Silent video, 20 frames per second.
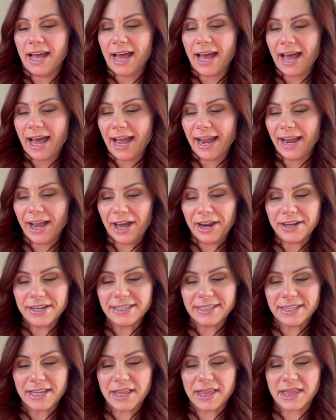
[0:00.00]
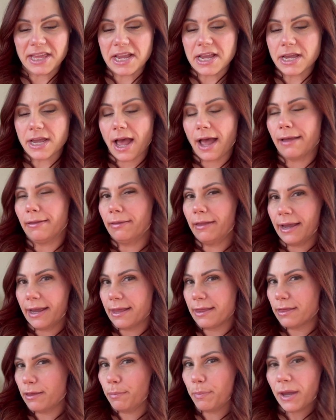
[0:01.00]
I honestly think I
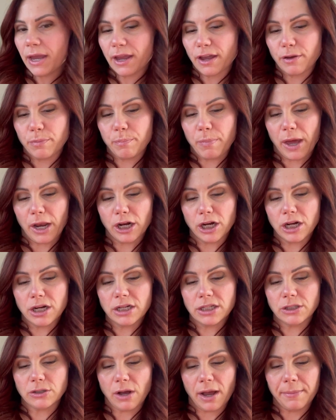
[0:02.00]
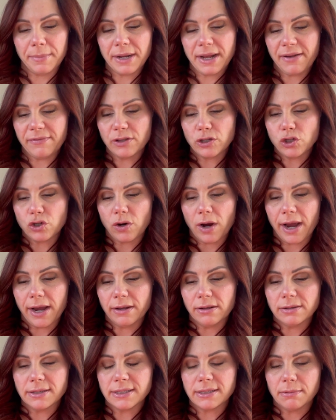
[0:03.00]
like the pink better, so I'm going to have to
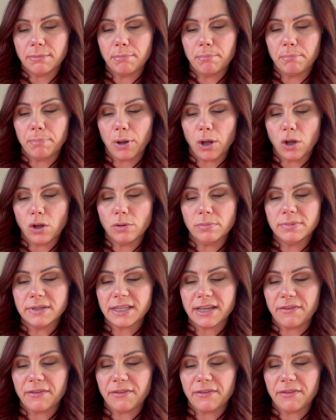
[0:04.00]
trial some bulbs.